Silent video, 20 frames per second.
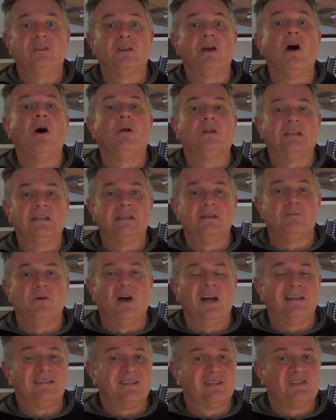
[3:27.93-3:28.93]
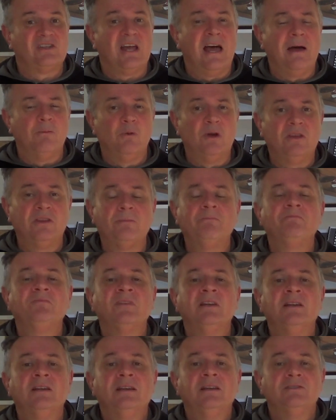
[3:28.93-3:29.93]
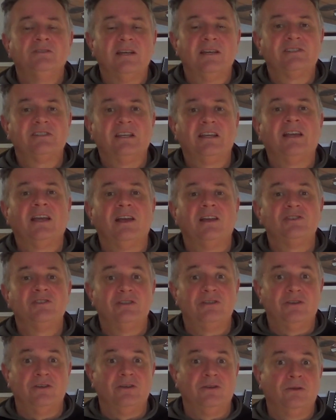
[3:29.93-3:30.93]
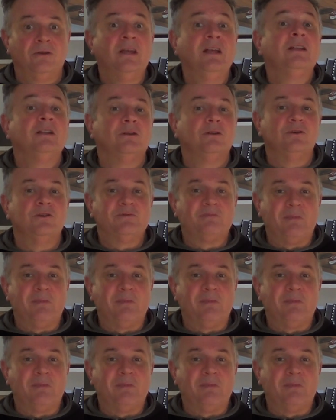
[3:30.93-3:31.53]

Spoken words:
holding of the bike to start with, just in case you do lose